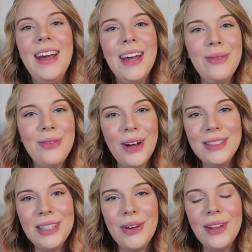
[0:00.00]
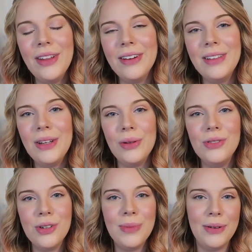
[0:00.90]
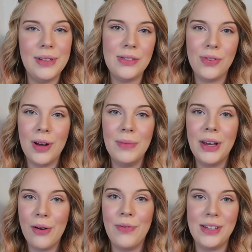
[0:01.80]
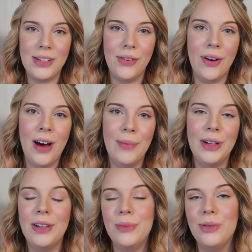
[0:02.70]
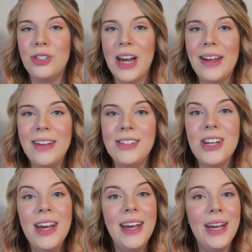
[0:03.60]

And we've also unlocked the Ultra Bonus from the Go Fest Yokohama Global Challenge,